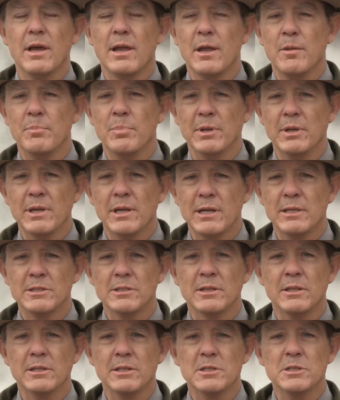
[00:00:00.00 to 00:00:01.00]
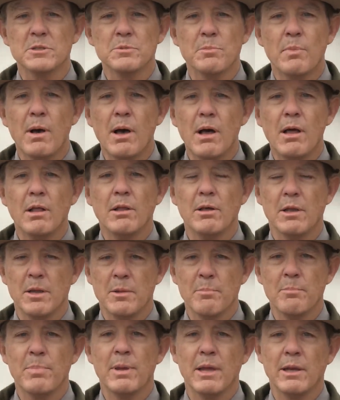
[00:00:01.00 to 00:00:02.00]
a potentially small
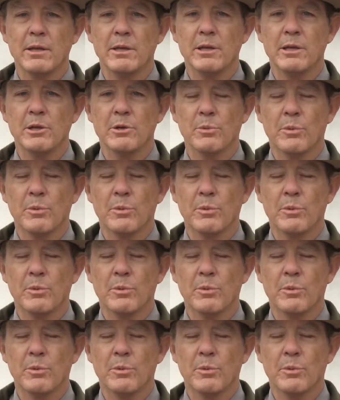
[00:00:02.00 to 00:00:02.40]
impending